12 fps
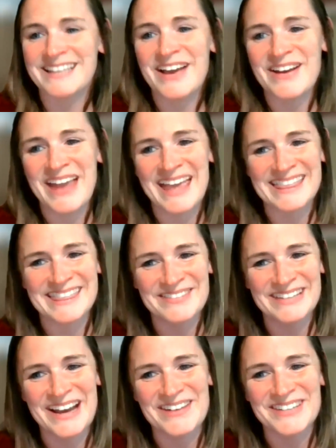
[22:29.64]
Okay, there
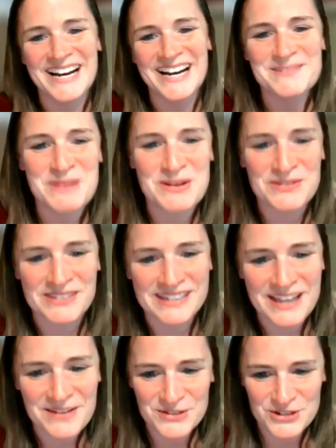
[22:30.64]
we go. Unmute. Yay
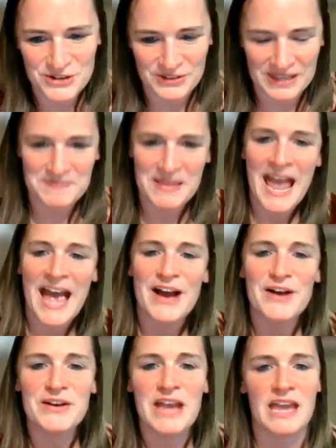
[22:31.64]
for Julie.
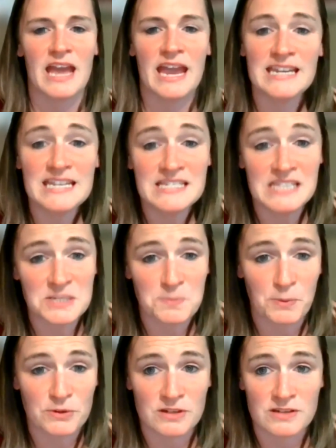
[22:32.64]
Okay,
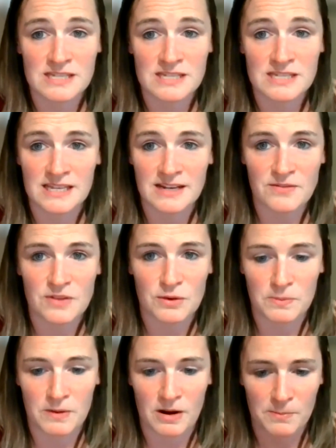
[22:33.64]
86% of you
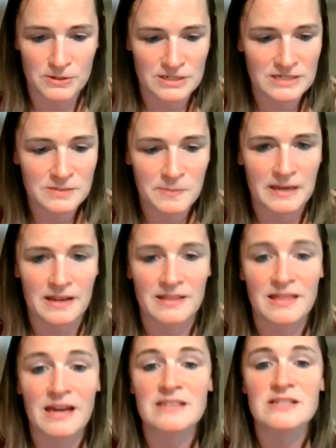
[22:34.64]

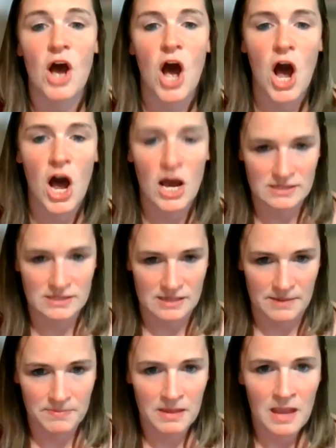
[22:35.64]
participated. That is
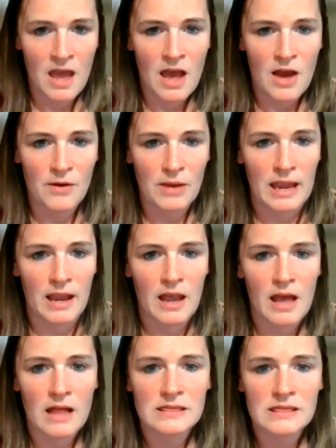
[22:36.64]
awesome. Okay,
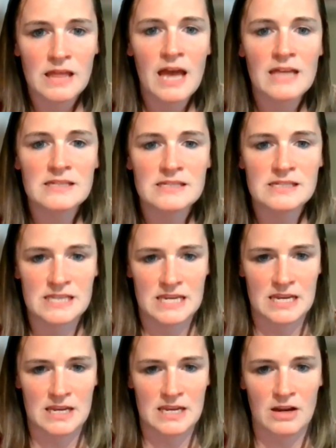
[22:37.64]
let's see
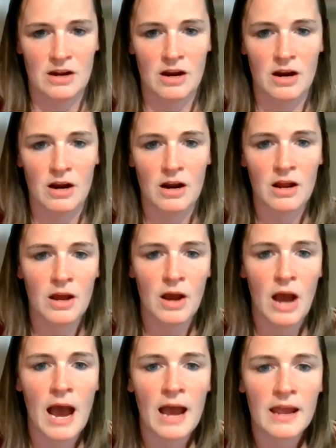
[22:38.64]
here.
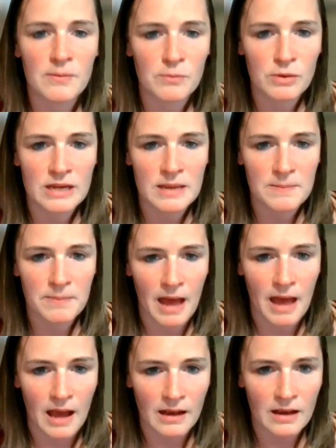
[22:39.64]
I am reading
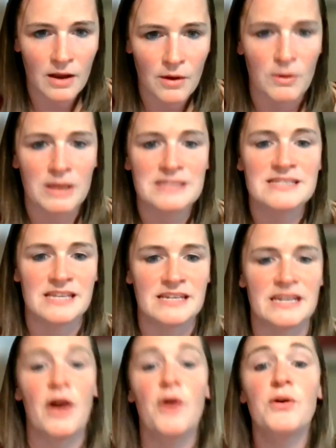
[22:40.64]
back. Oh, it's
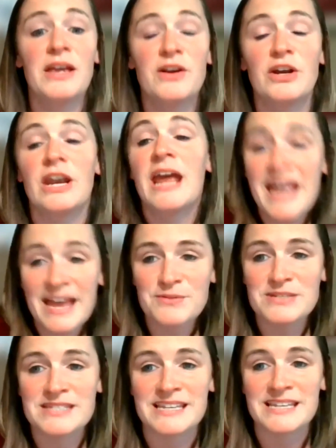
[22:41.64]
Cindy. Okay, good. It
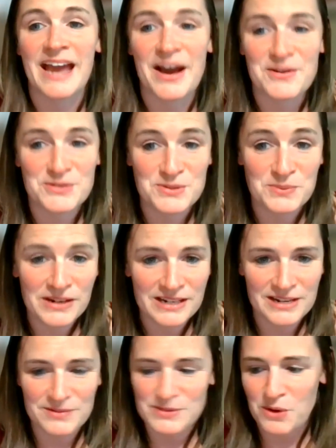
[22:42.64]
was Cindy. I was worried
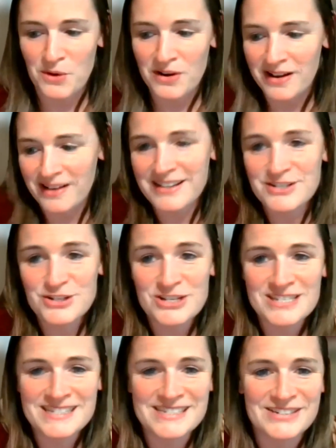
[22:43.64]
it was Olga because she's
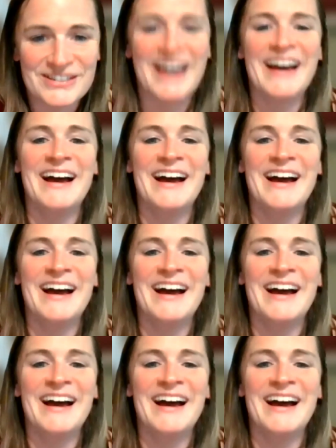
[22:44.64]
still not